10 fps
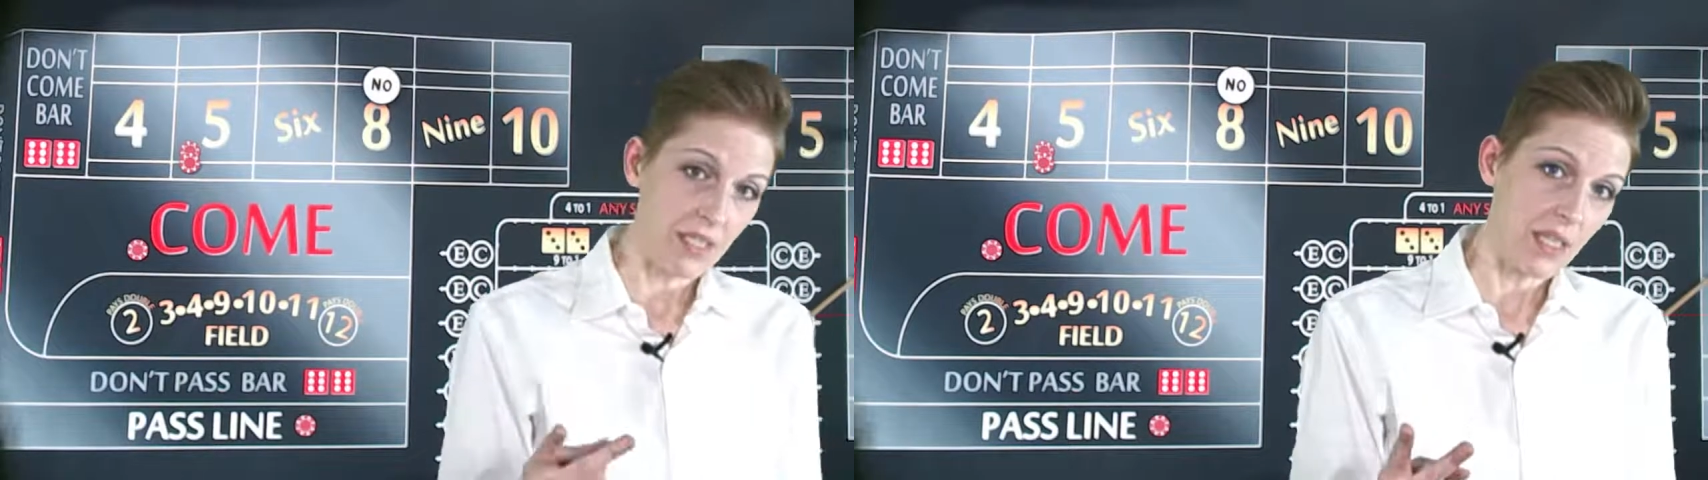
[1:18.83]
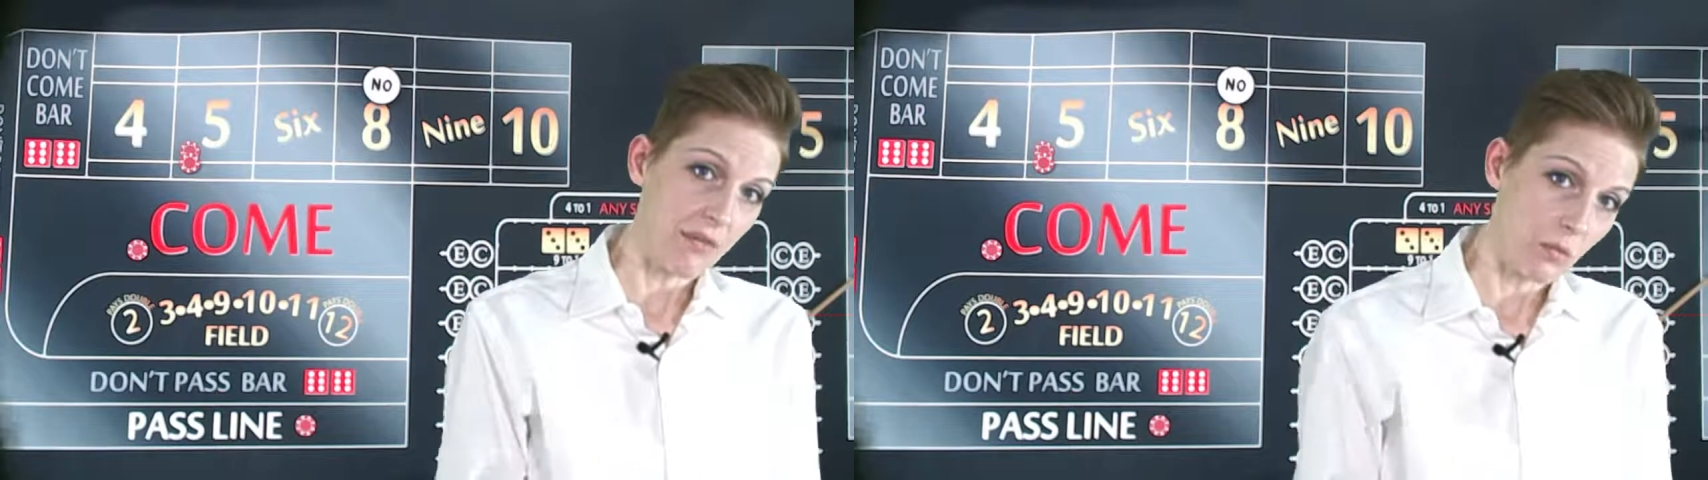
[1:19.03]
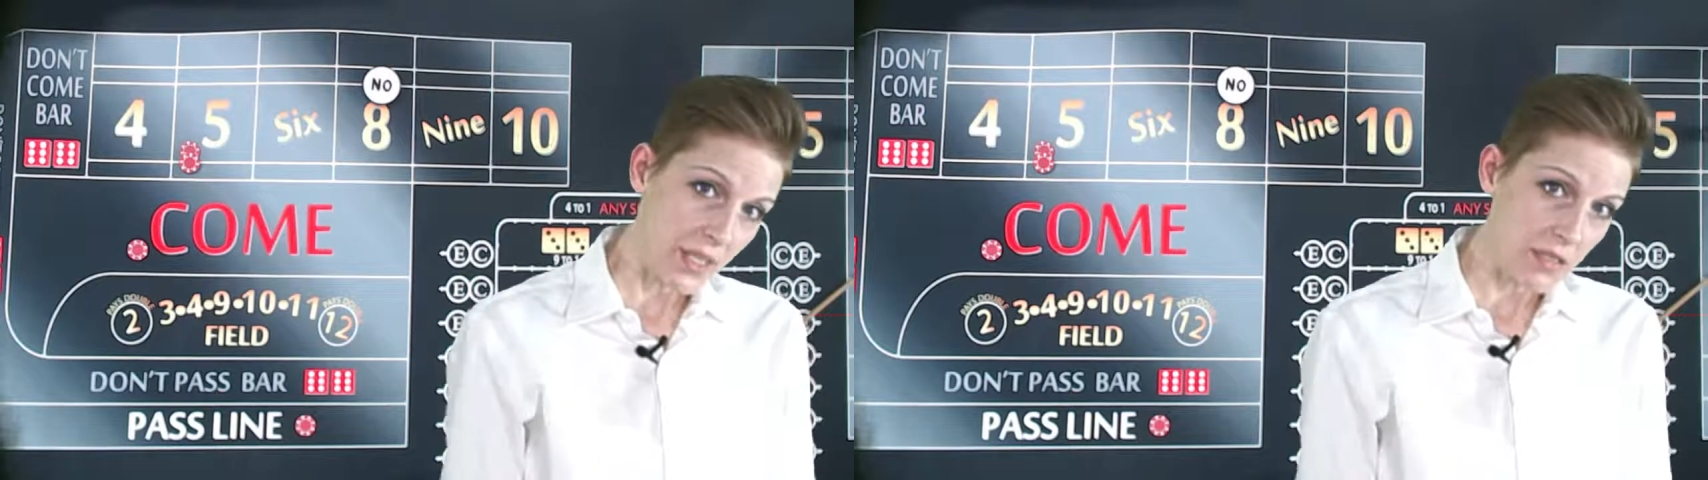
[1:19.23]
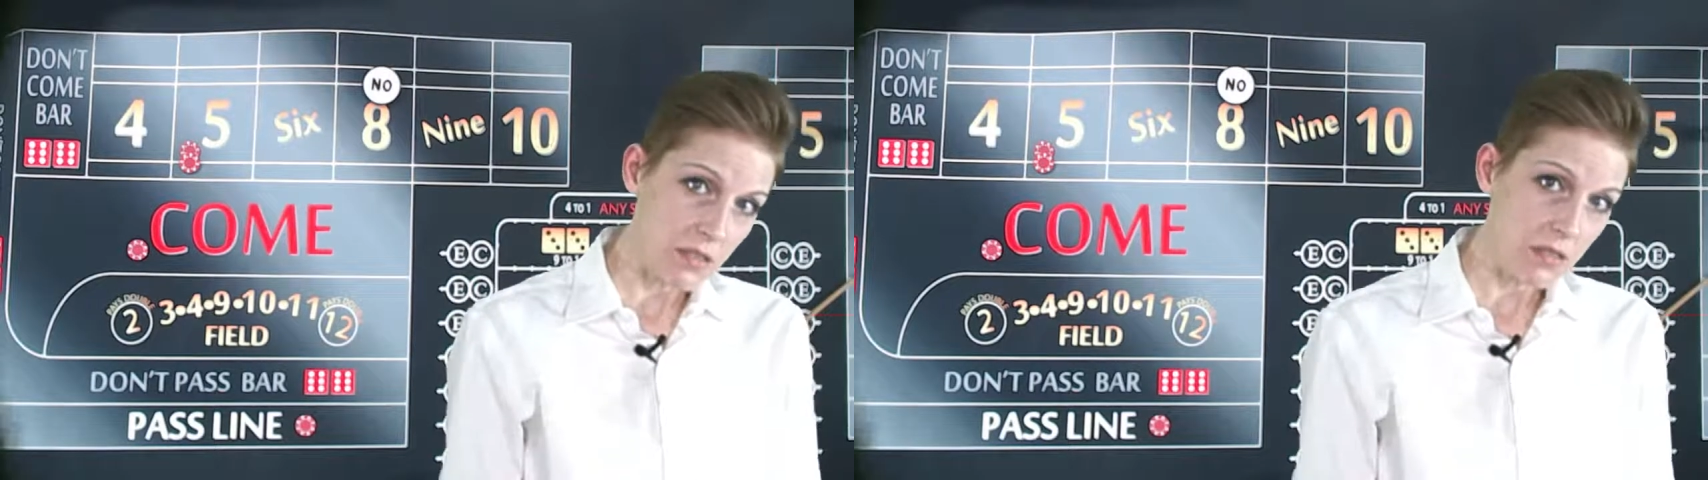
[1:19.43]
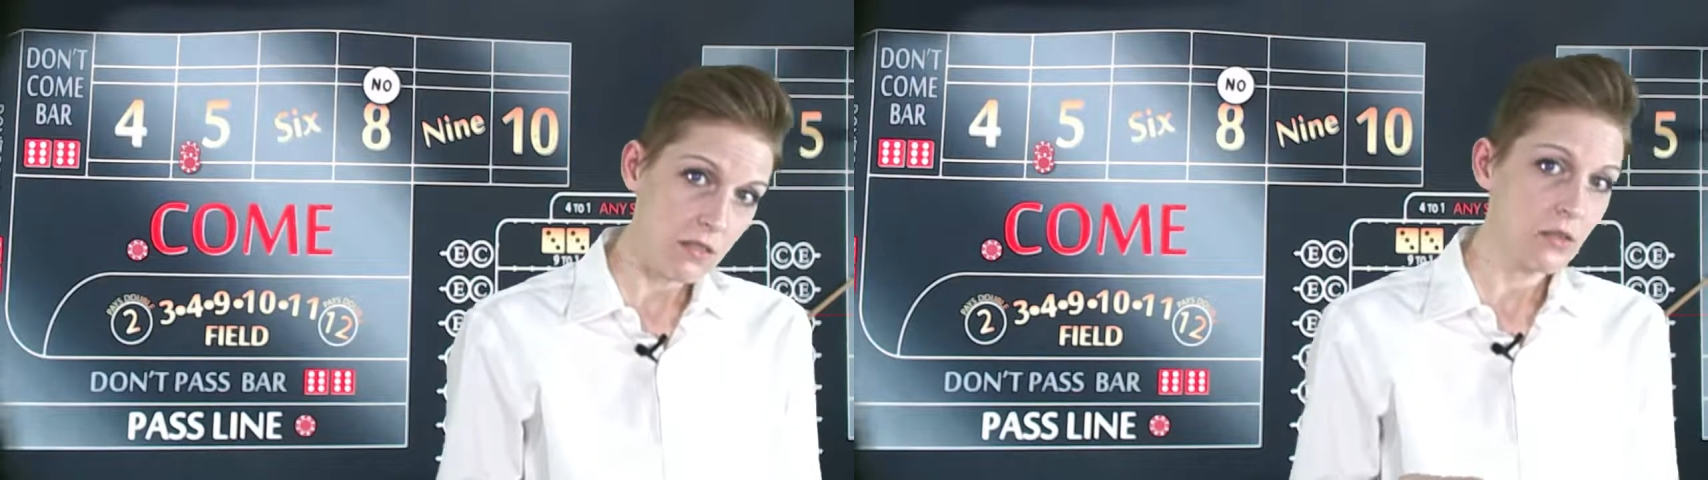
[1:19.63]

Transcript: 11 wins,